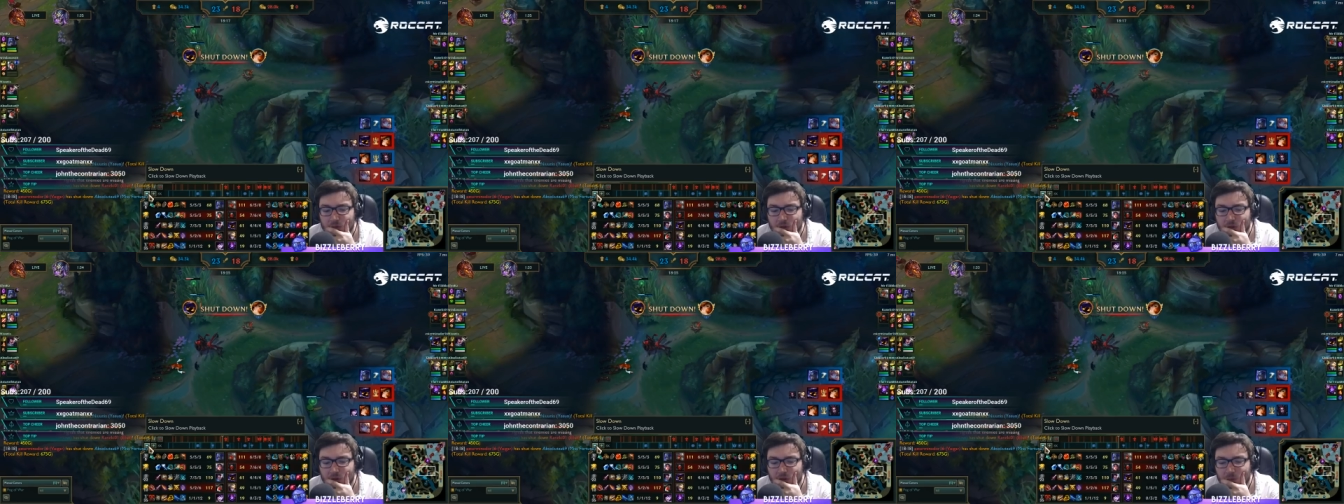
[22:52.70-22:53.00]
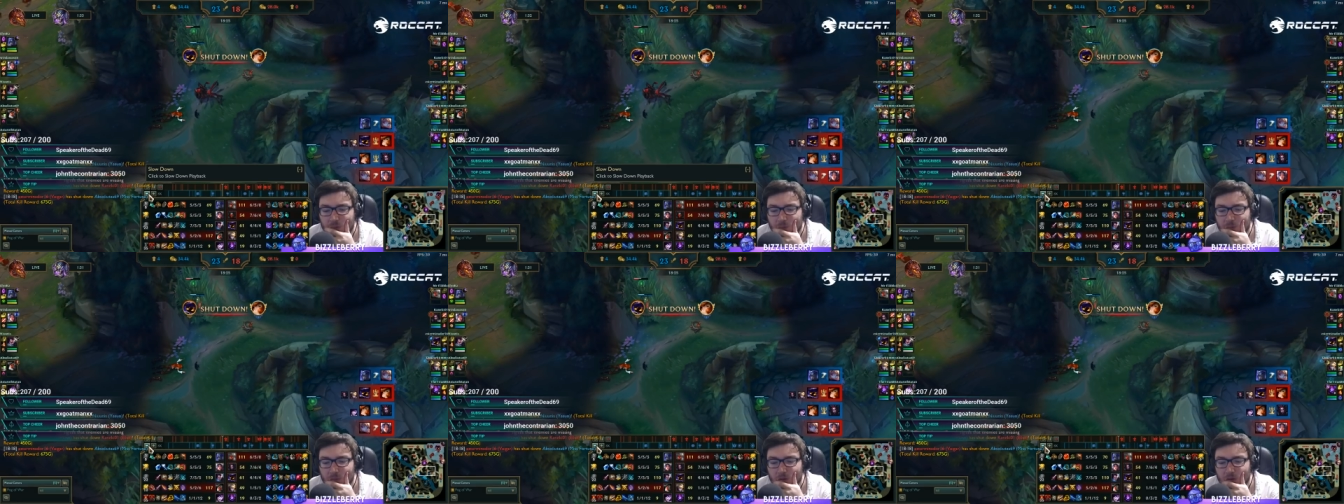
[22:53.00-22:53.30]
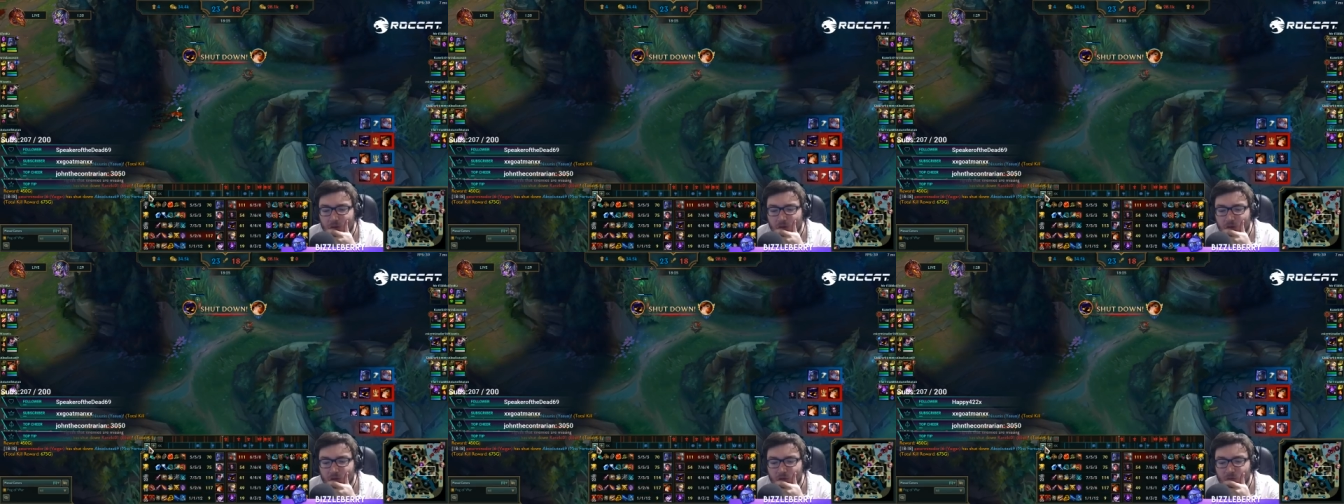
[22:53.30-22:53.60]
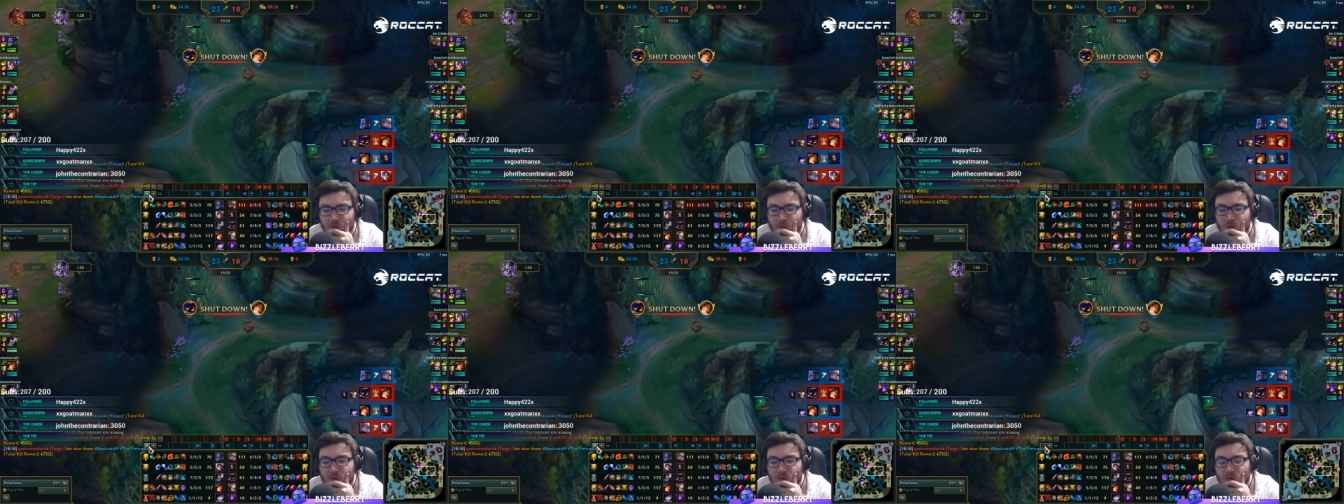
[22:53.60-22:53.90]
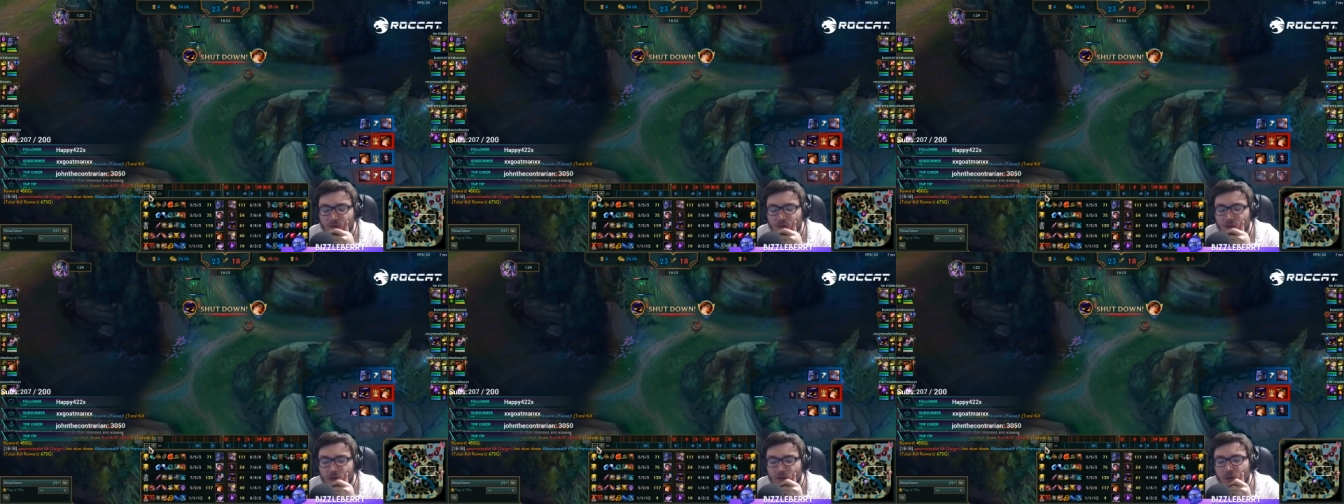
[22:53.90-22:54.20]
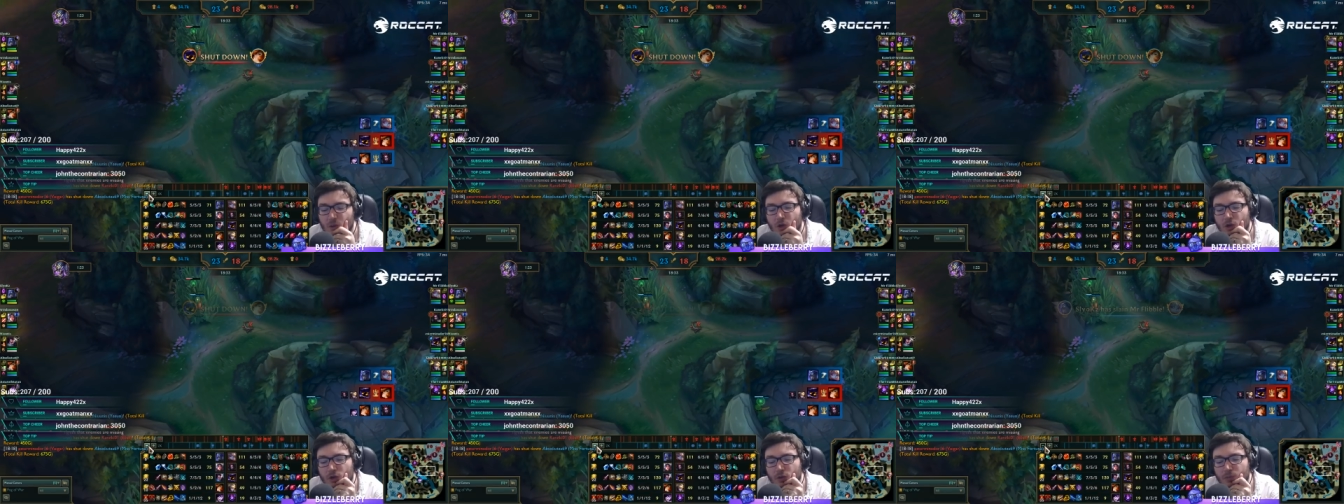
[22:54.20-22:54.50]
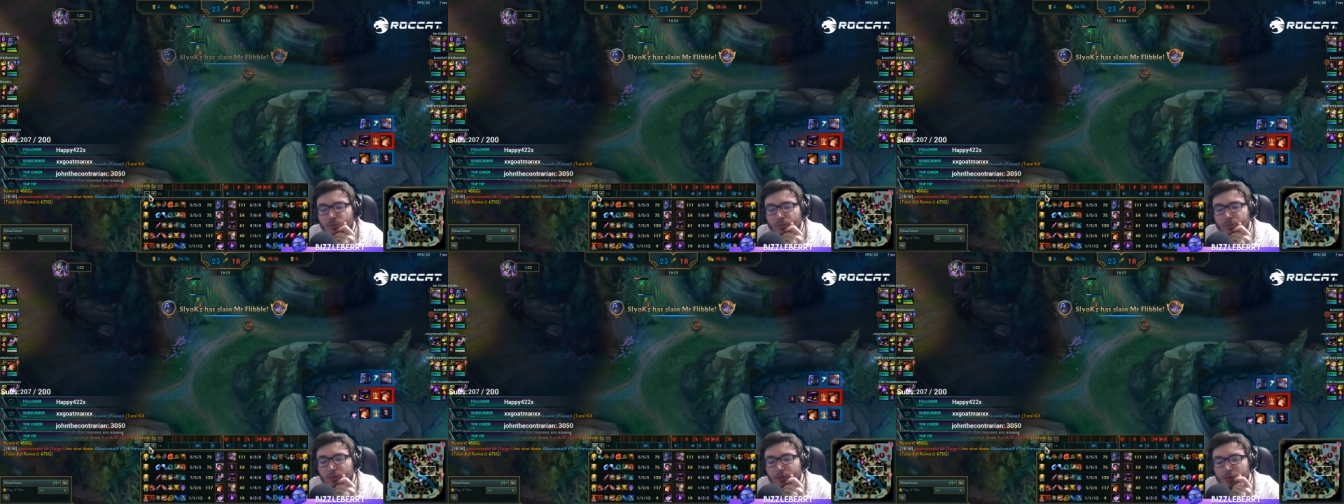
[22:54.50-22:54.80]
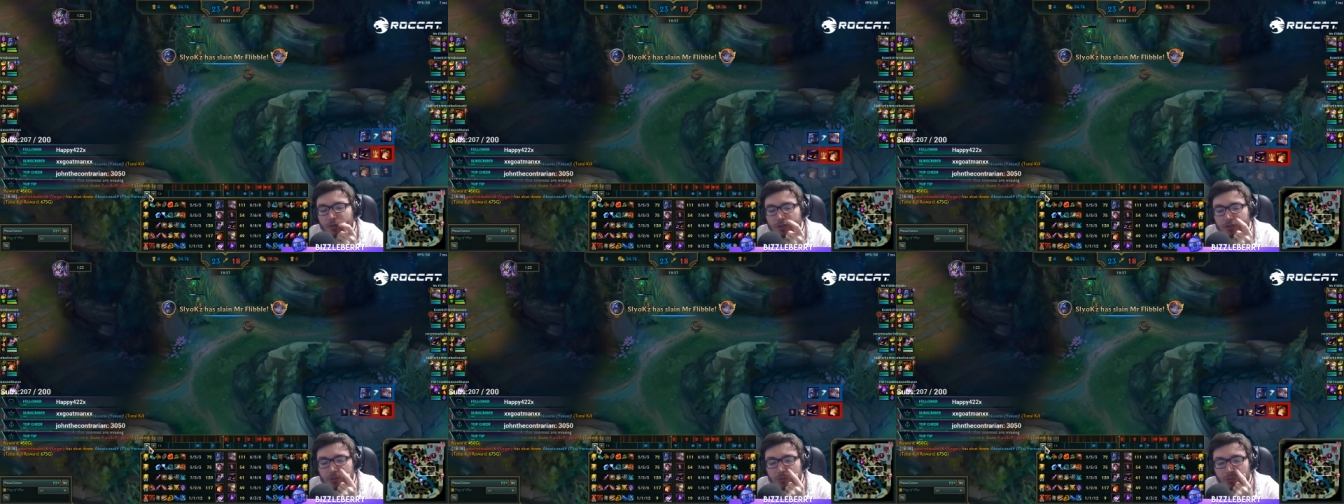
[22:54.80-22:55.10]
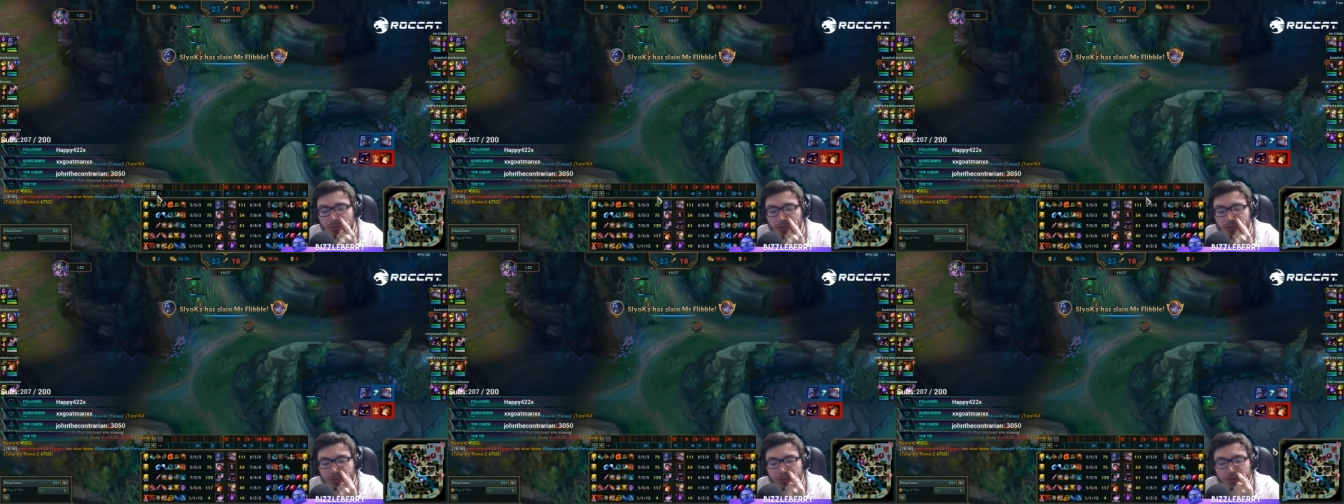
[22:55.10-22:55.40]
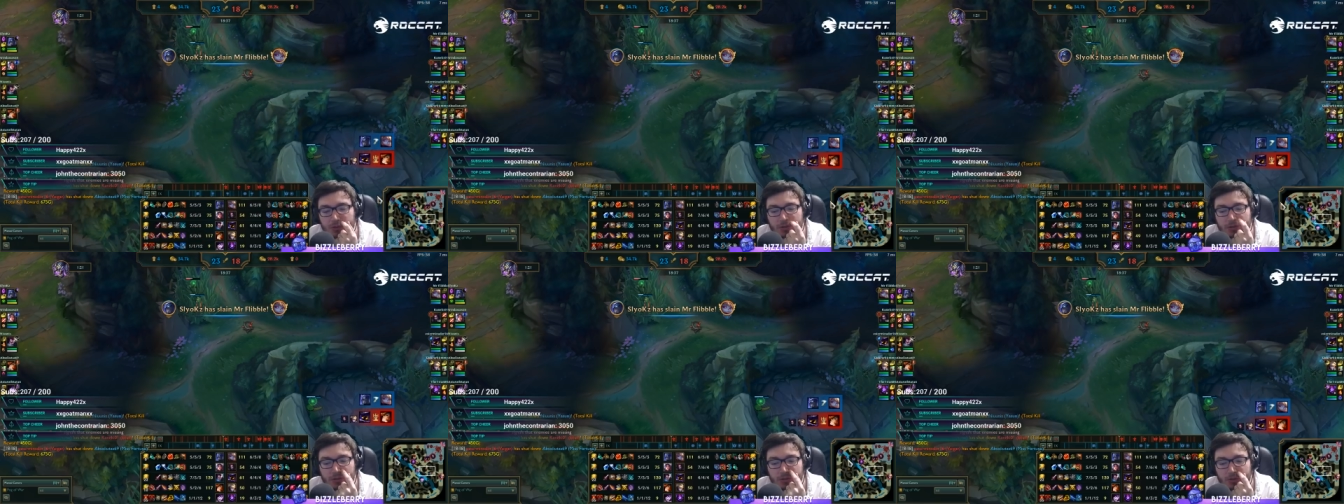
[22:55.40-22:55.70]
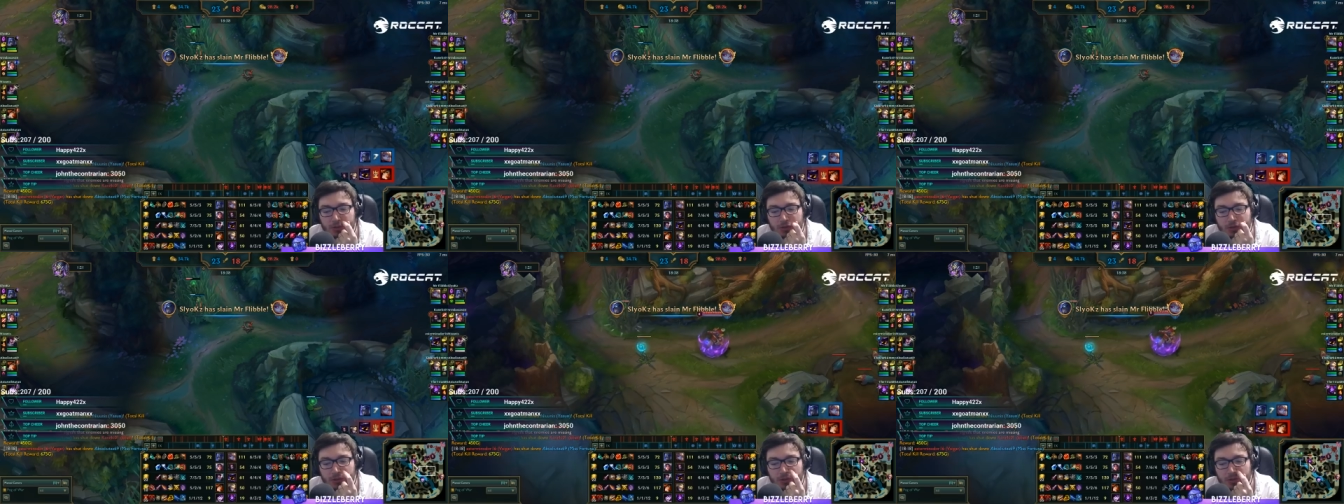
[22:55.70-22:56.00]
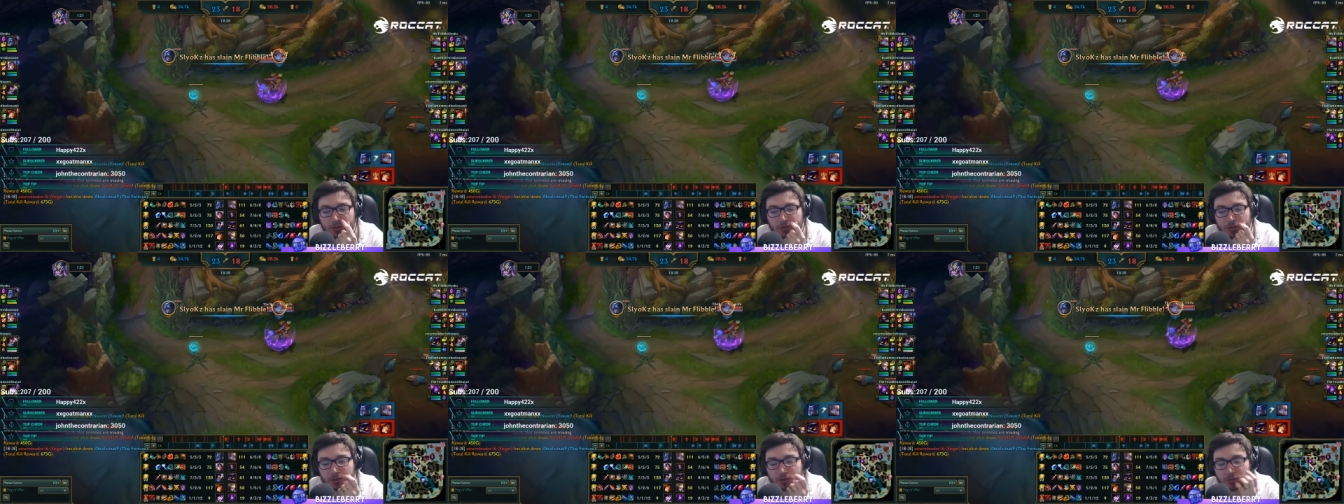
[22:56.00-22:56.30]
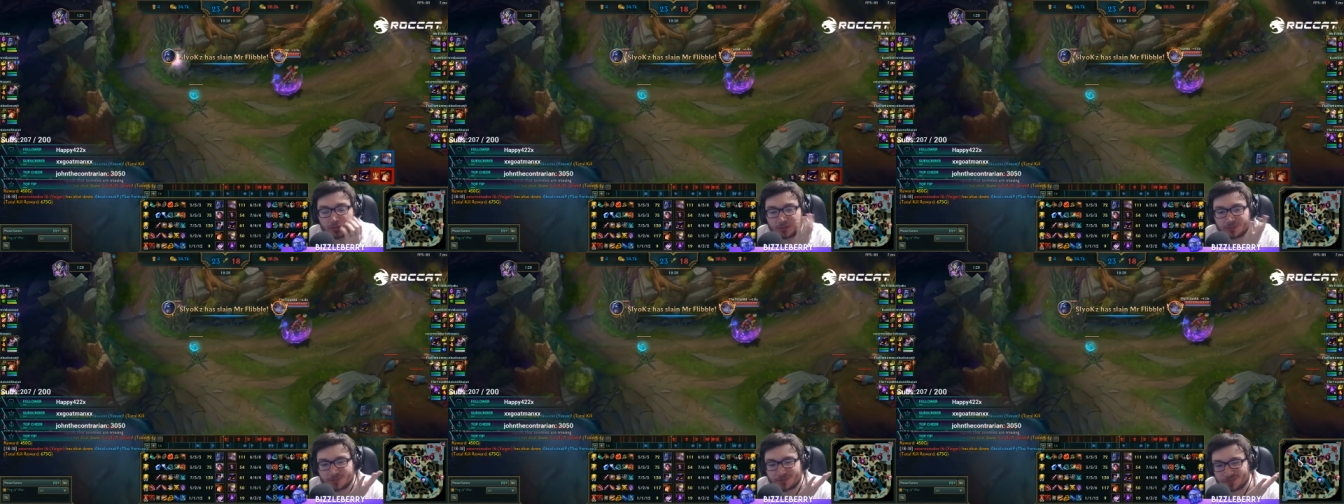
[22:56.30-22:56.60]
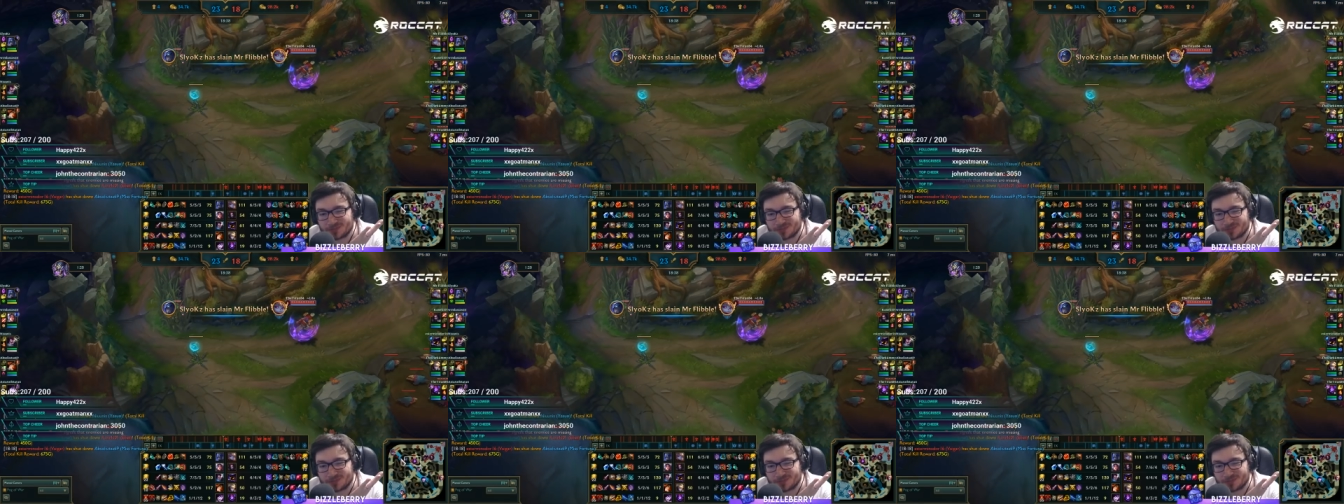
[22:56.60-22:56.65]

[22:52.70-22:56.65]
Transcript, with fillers: Okay, you're building towards... yeah, you are building towards Zhonya's.